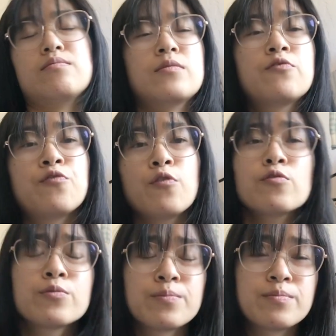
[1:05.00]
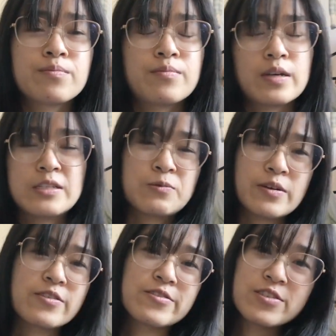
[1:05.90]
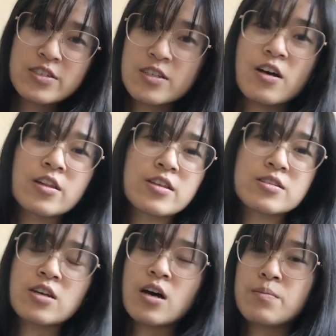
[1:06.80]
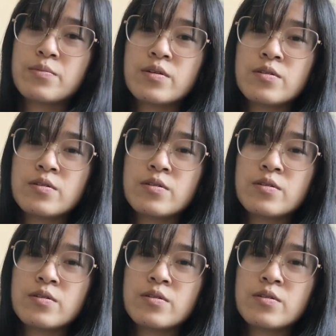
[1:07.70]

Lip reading: fold my sweaters on the top.